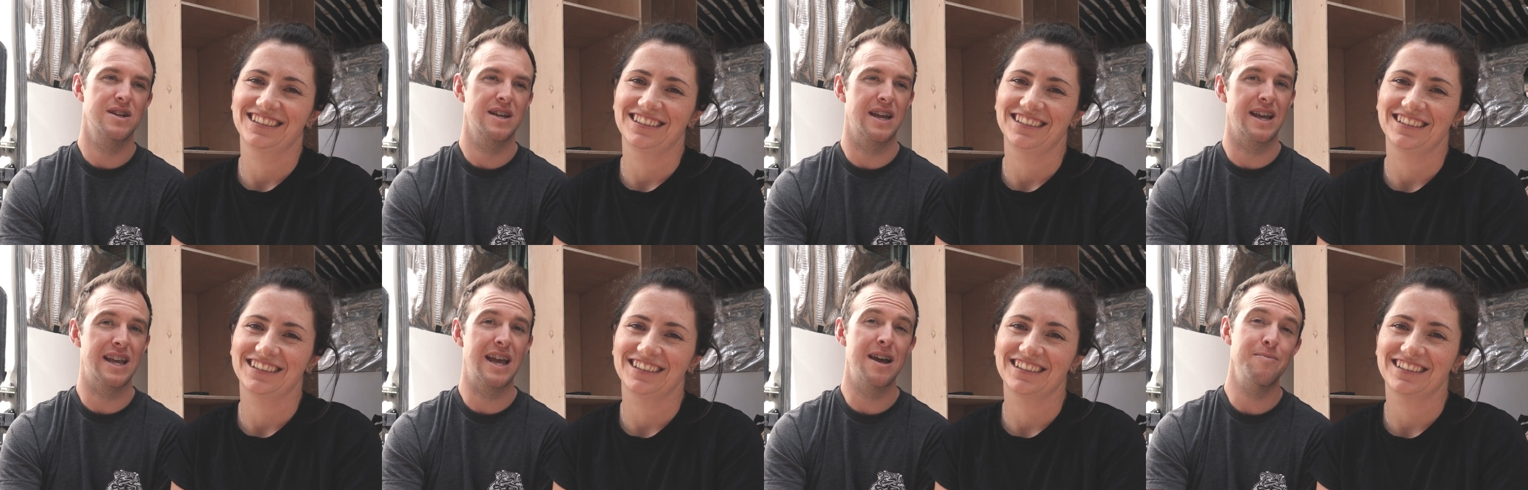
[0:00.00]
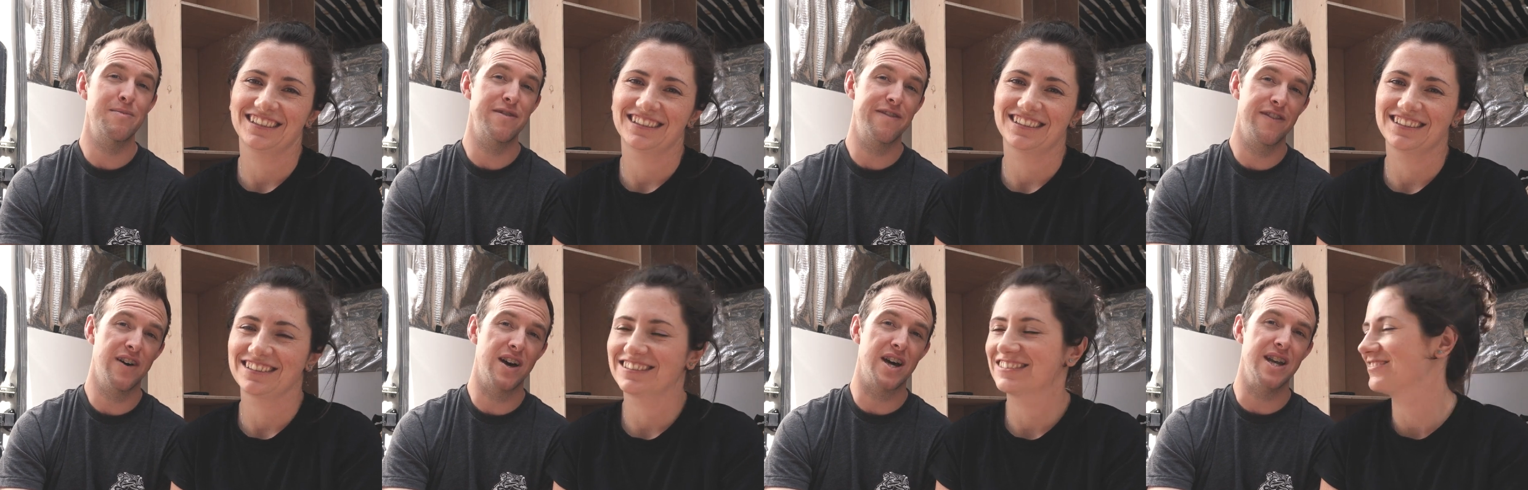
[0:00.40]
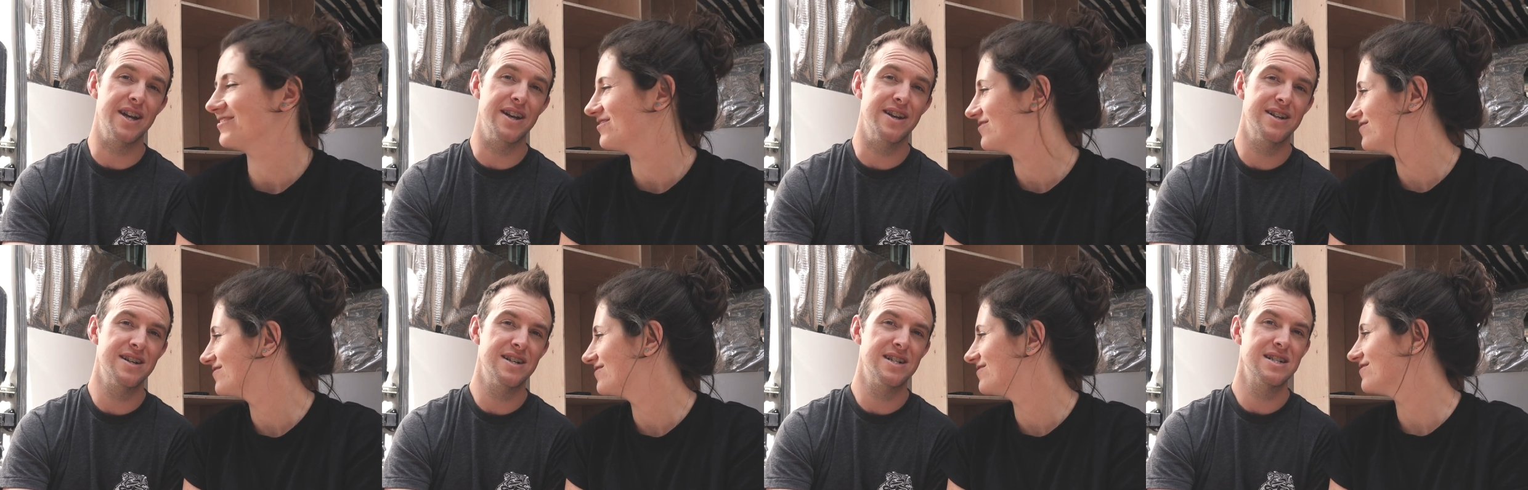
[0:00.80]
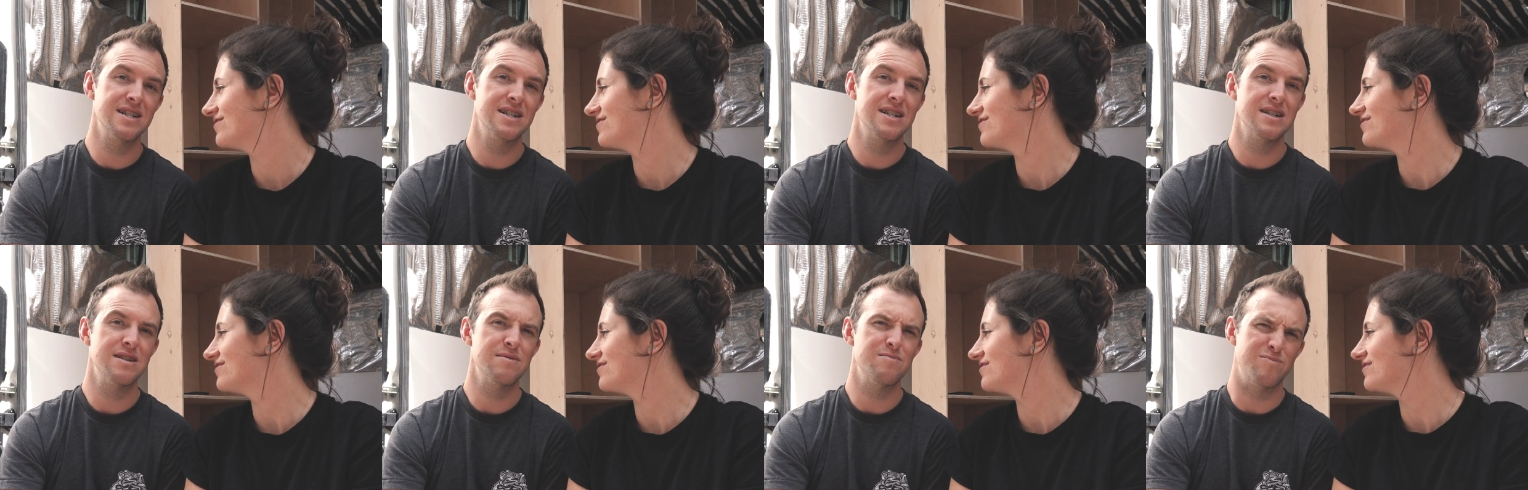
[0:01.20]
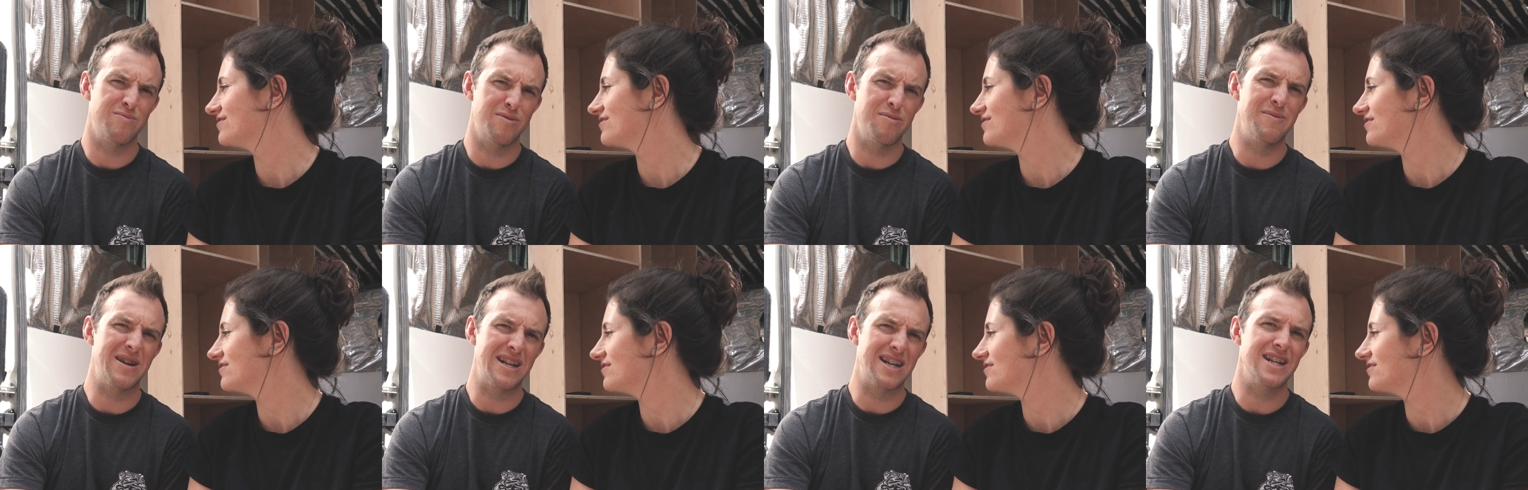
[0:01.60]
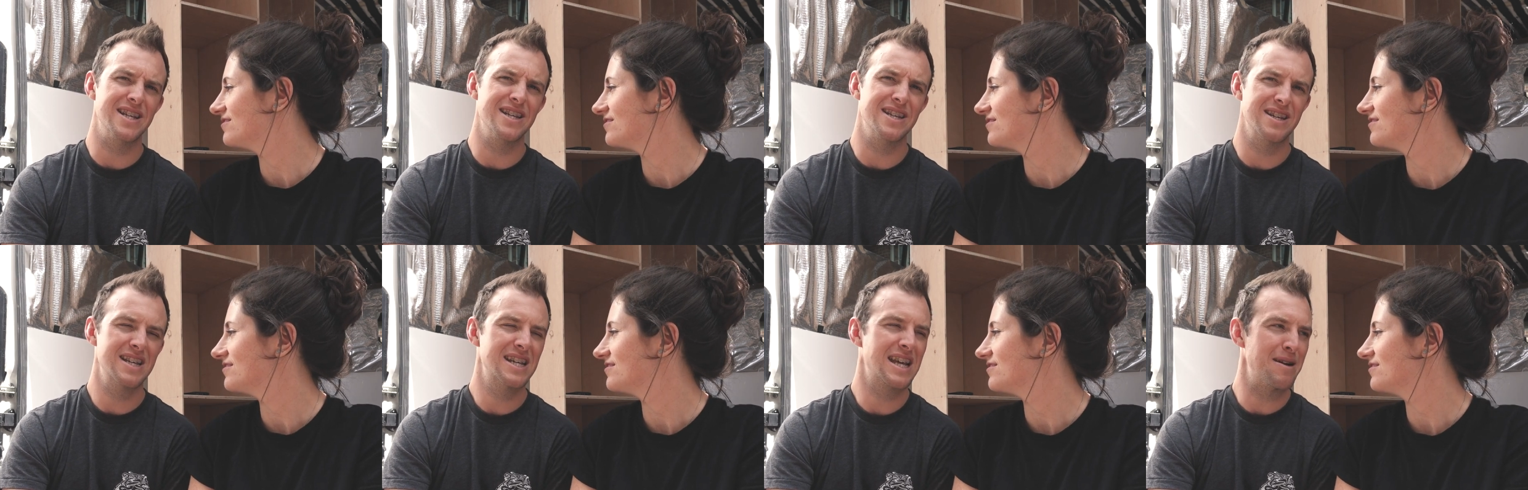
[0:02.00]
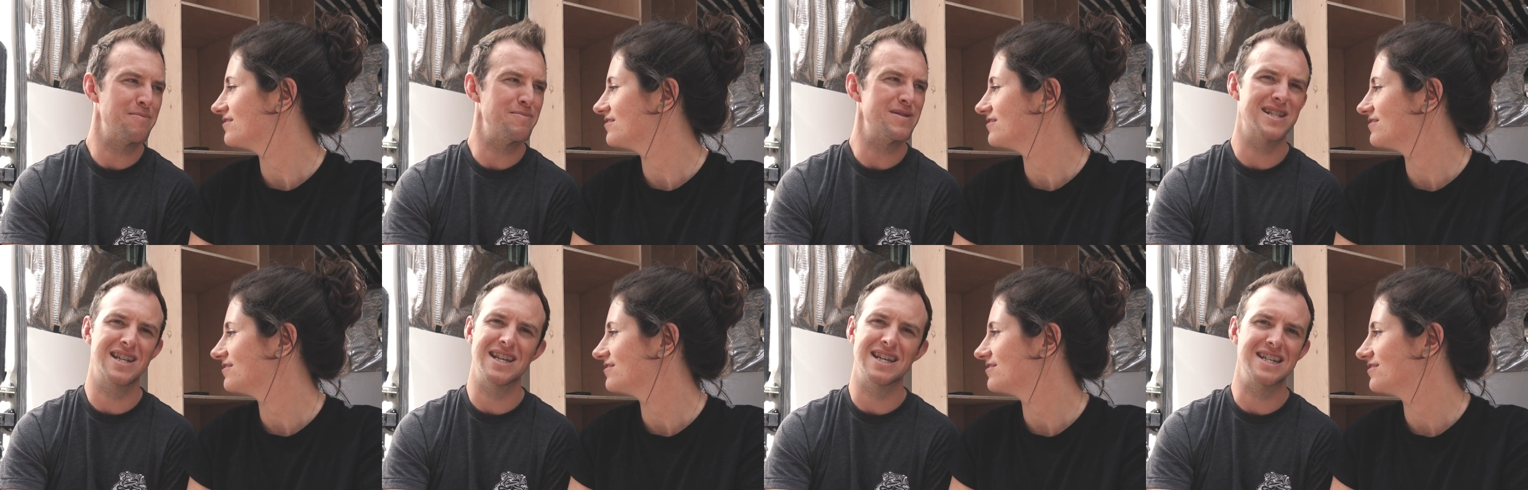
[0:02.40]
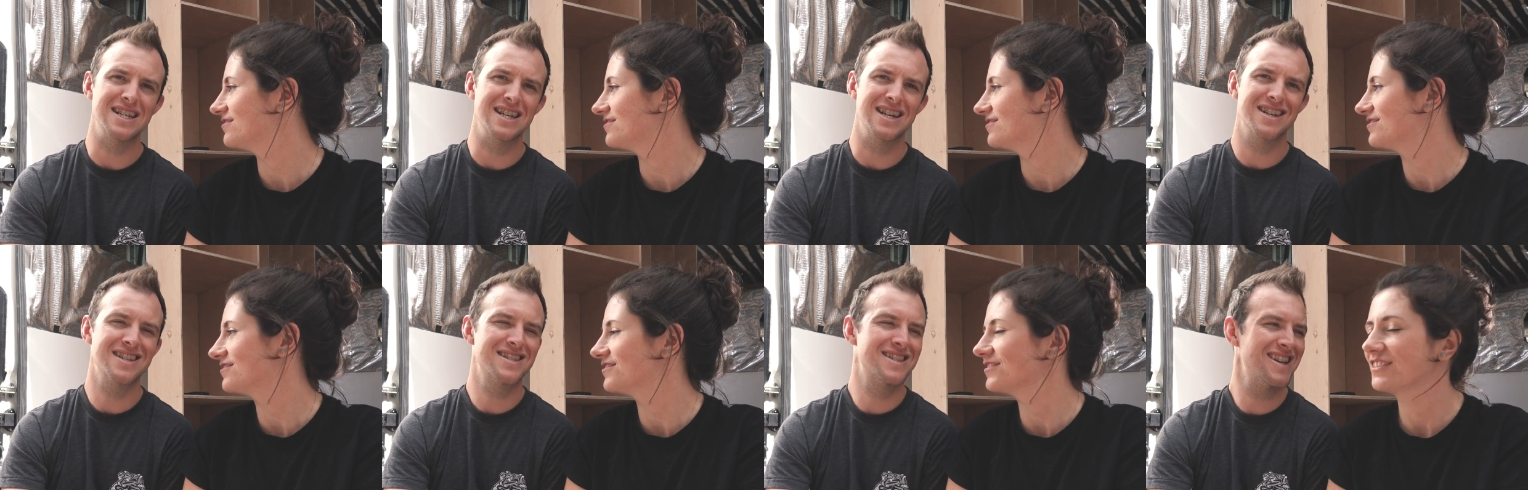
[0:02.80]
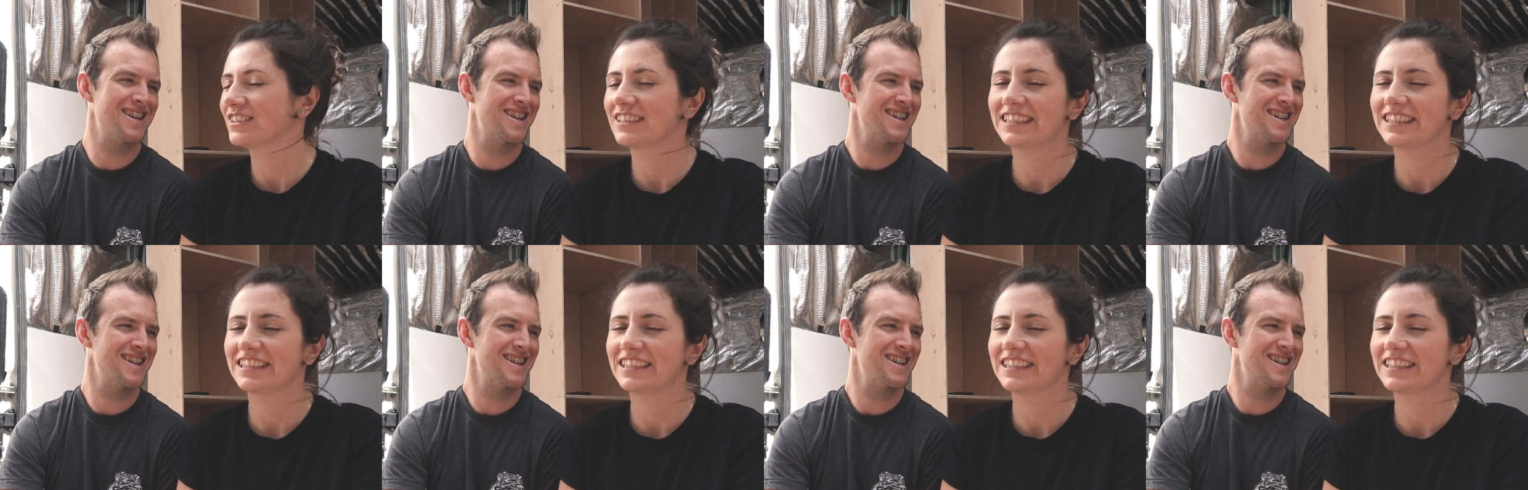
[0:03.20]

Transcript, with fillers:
Speaker 1: It can be fun, but mainly can be tedious.